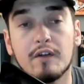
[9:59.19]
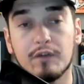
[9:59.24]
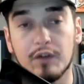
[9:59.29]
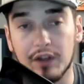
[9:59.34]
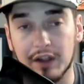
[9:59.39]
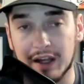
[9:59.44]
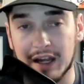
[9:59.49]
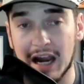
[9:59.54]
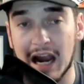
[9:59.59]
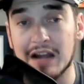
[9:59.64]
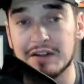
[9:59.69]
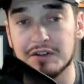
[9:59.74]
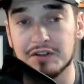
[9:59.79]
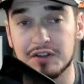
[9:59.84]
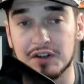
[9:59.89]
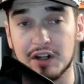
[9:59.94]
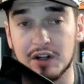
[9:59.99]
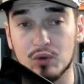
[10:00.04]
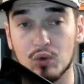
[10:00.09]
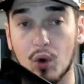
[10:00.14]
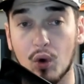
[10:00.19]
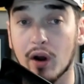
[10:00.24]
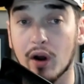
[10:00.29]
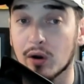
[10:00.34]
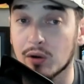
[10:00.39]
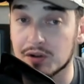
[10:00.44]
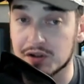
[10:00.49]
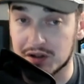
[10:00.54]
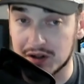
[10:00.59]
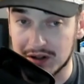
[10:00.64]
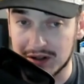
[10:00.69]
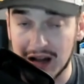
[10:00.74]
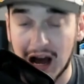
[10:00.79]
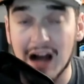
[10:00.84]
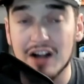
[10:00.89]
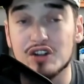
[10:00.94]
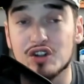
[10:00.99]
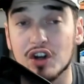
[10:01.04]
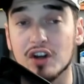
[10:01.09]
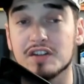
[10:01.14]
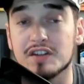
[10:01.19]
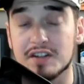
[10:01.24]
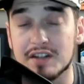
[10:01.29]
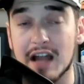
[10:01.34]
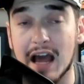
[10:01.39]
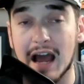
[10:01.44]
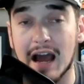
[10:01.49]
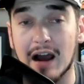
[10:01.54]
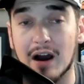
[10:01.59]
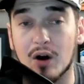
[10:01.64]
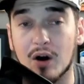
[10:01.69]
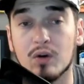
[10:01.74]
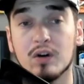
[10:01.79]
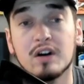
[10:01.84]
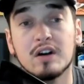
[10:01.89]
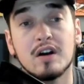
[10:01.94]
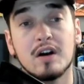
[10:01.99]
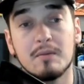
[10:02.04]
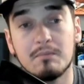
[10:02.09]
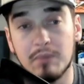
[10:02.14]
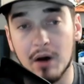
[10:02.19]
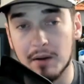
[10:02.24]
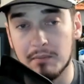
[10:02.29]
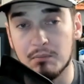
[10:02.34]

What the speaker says: for the Kansas City Royals, not just now, but